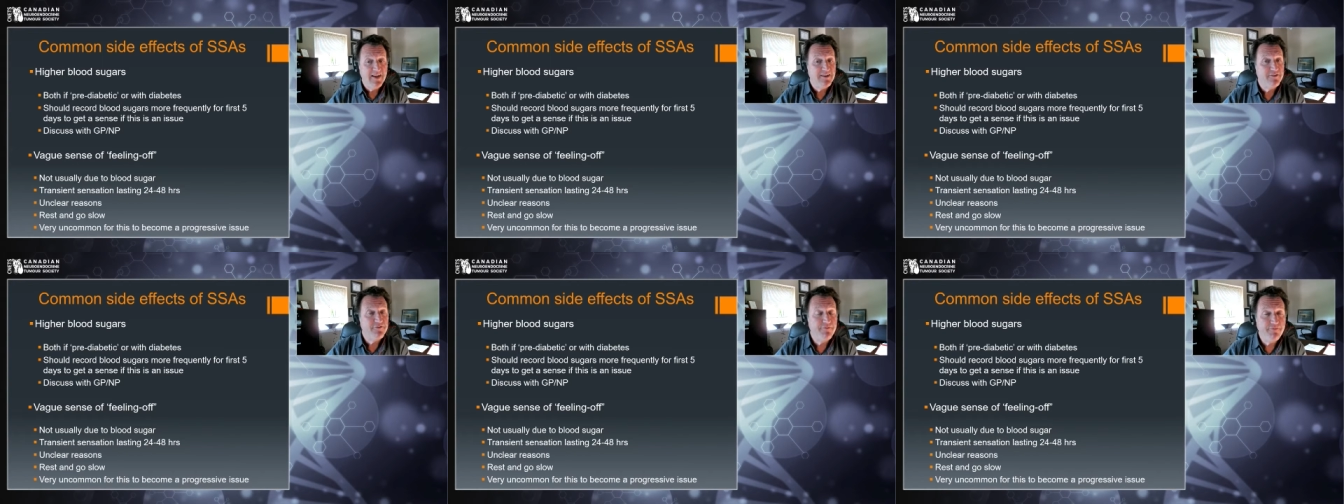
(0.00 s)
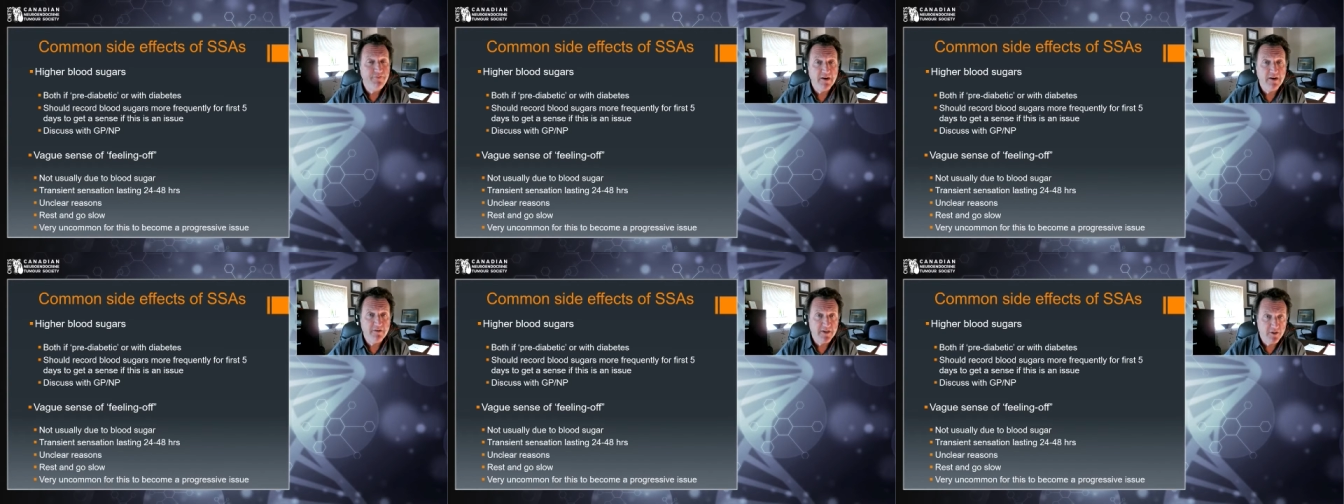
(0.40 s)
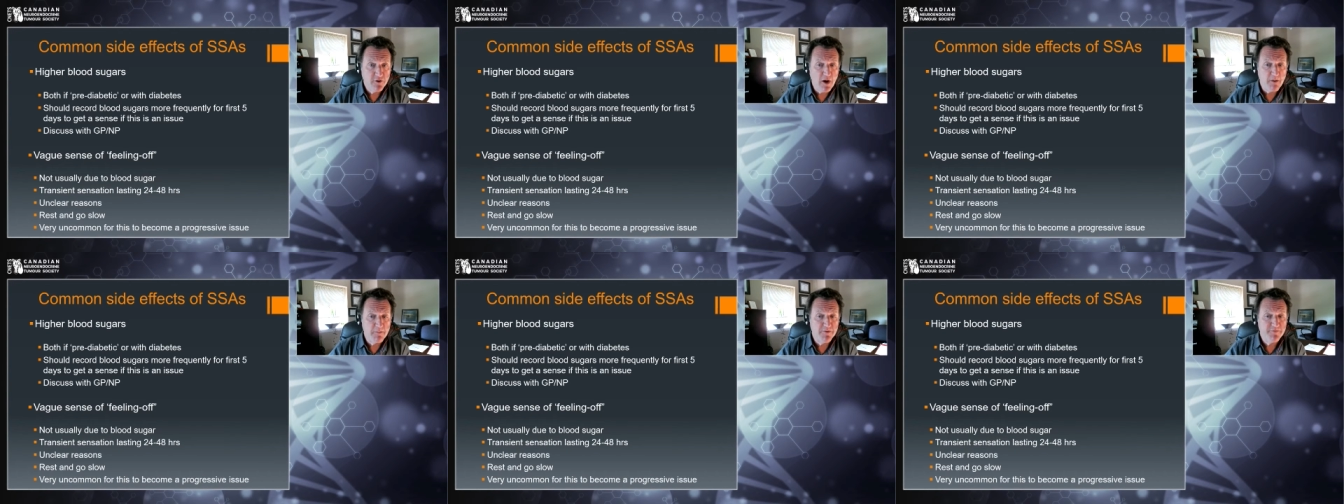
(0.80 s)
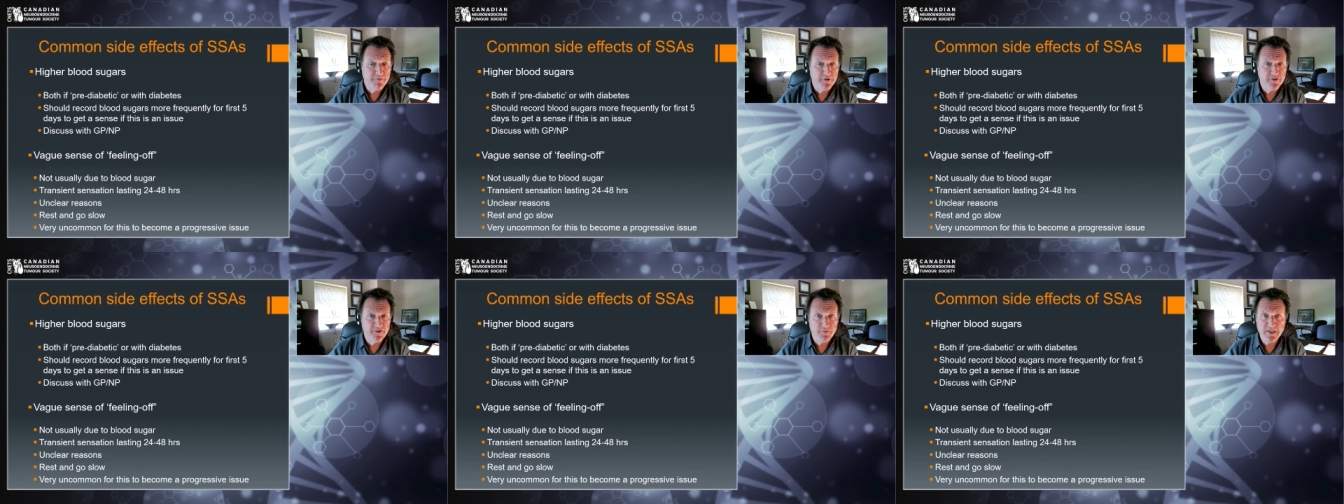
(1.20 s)
It's very uncommon for
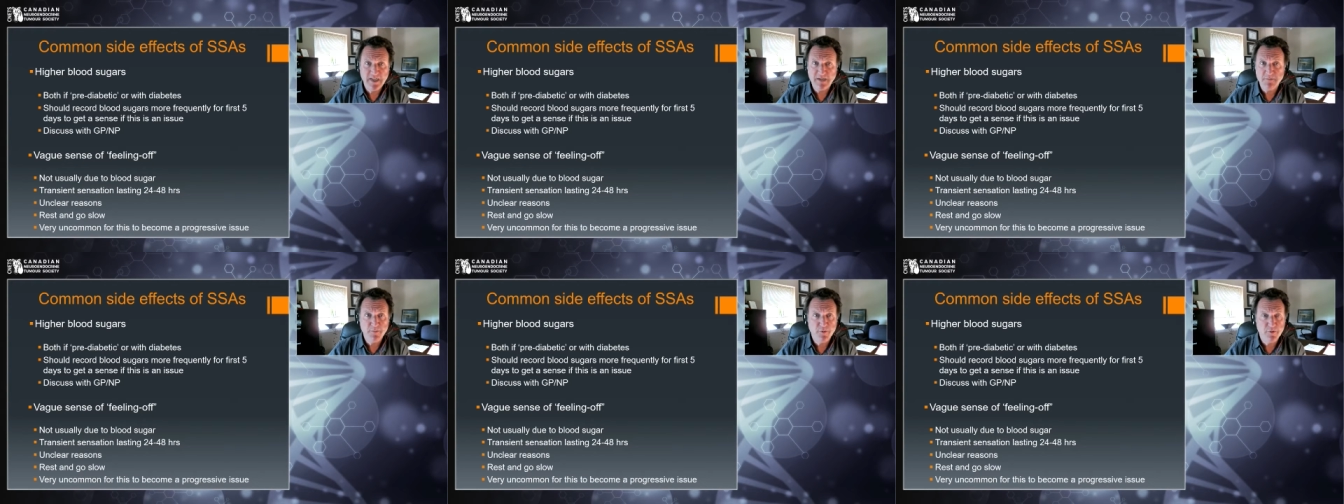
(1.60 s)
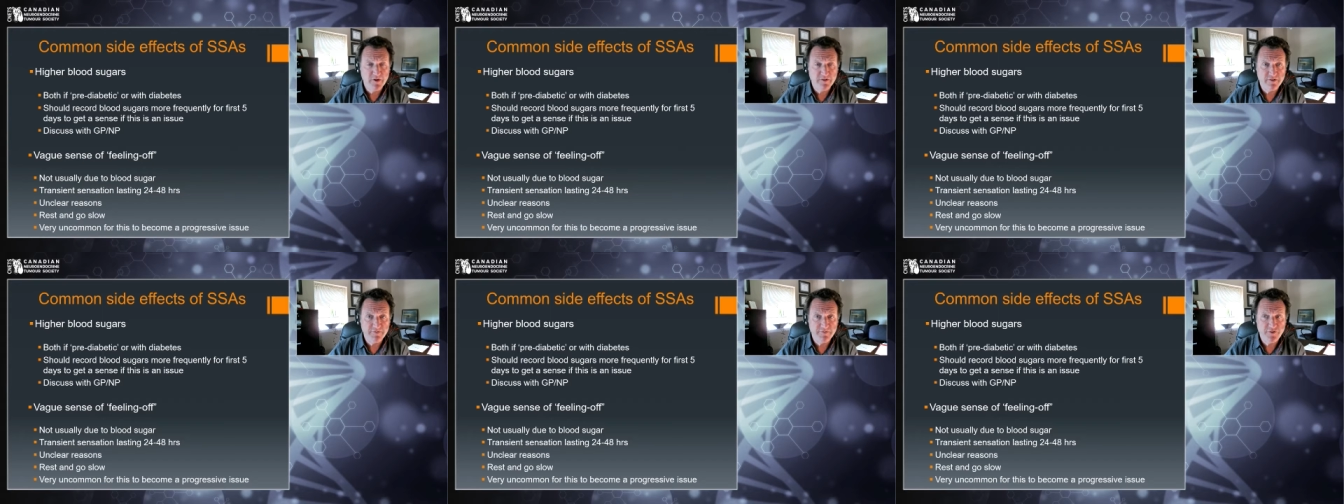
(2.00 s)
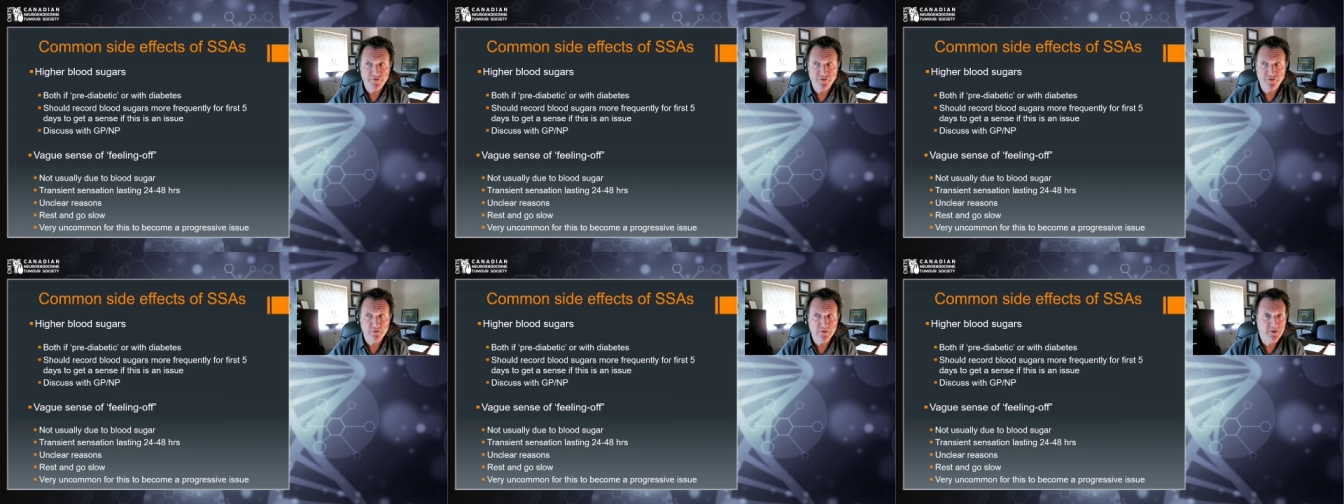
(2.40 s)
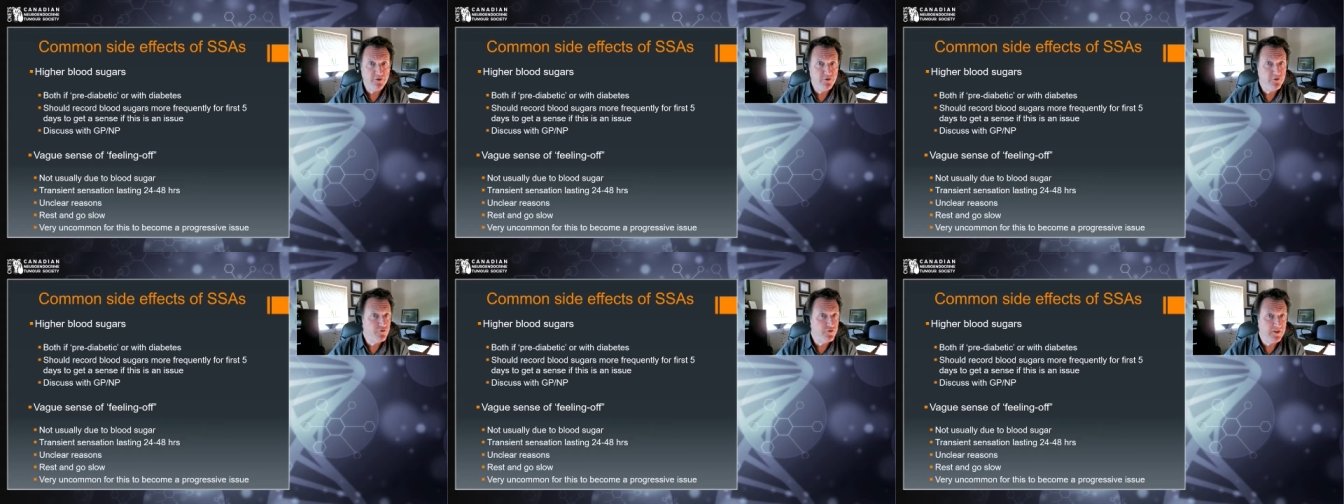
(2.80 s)
this to become a progressive issue and
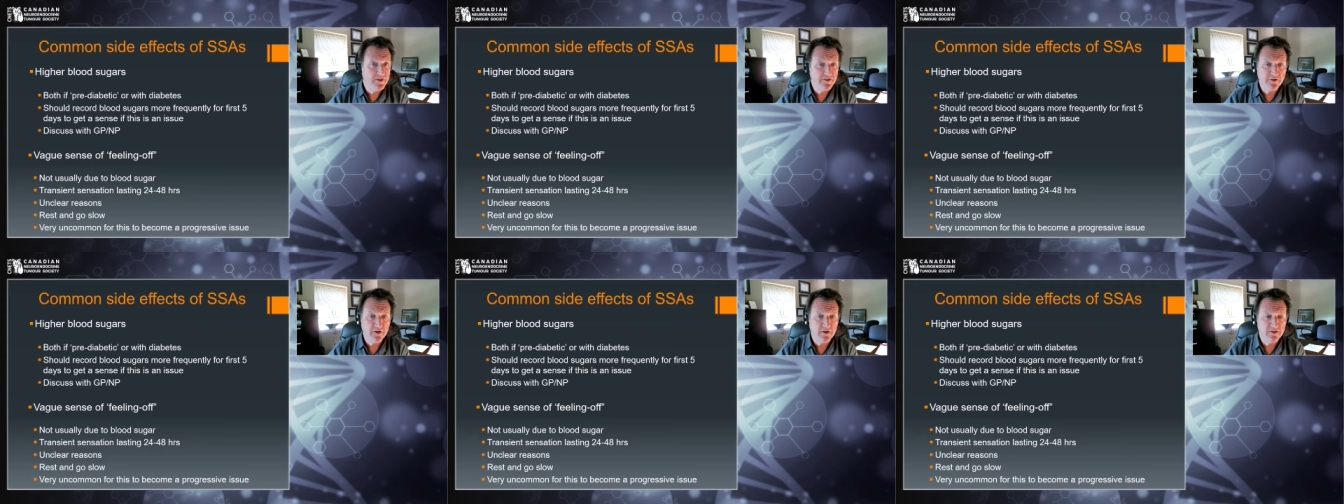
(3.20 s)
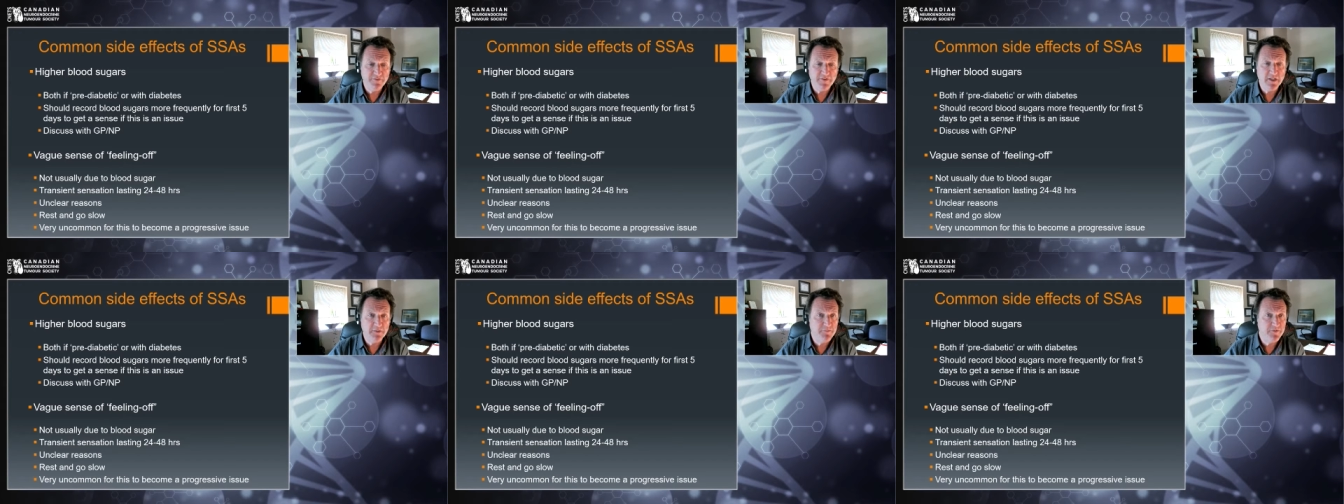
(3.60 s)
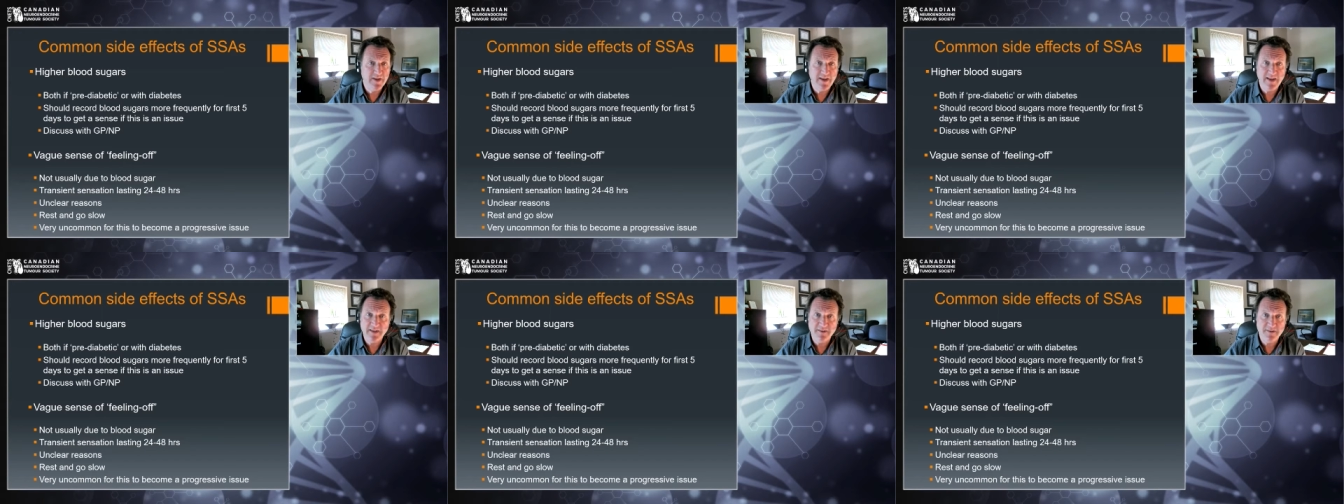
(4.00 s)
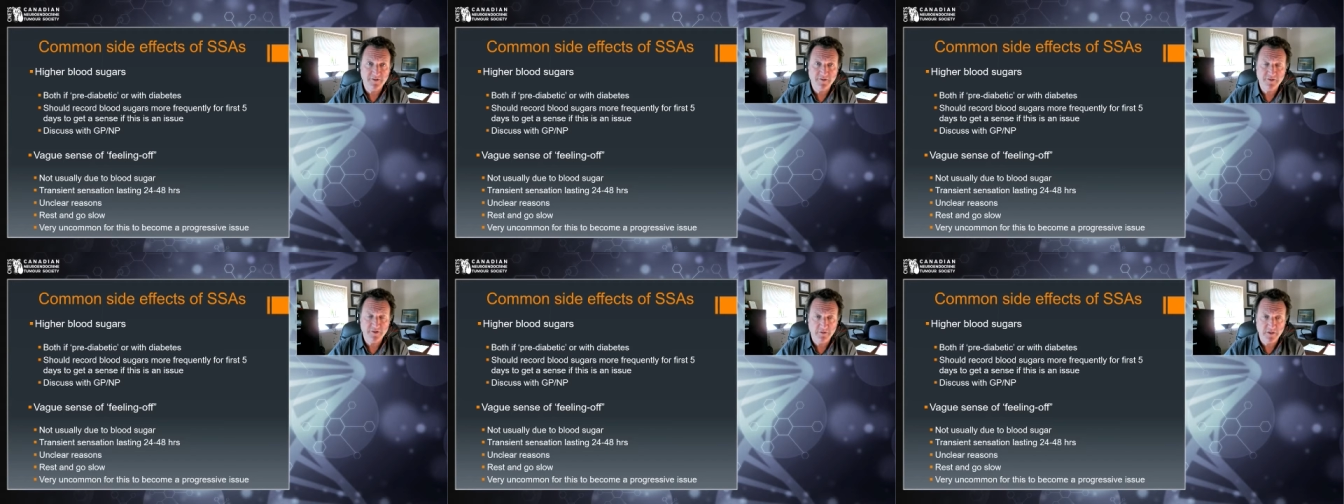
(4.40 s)
usually does not develop into anything
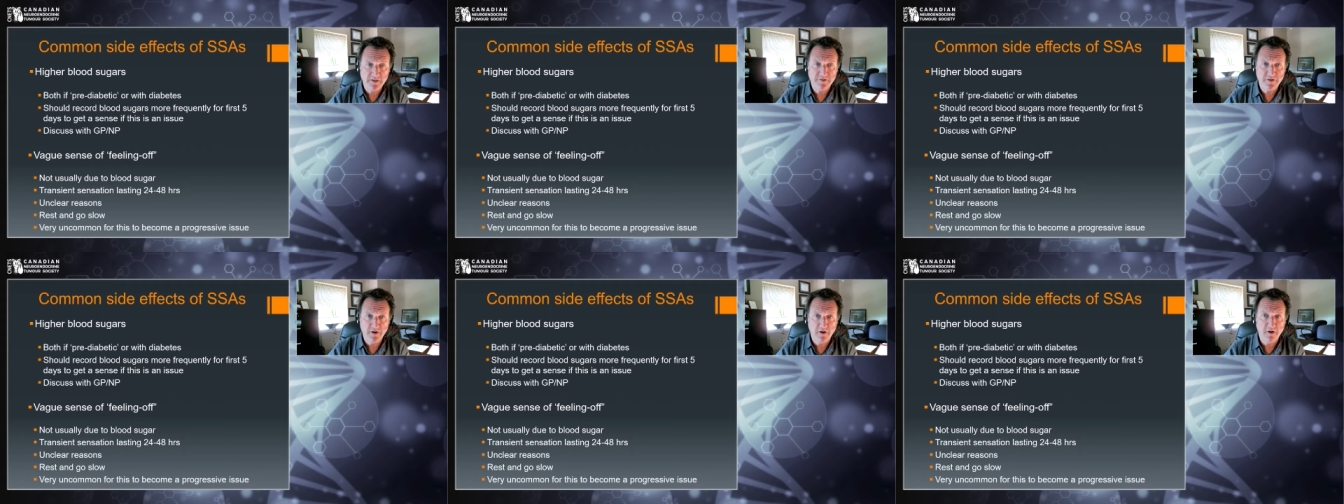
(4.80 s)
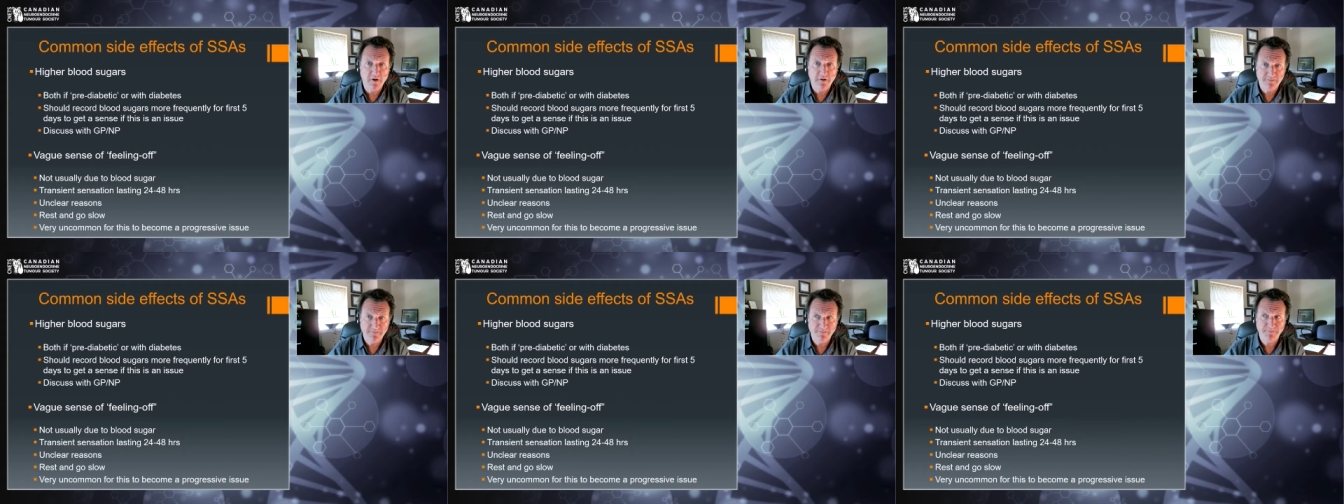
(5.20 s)
serious at all.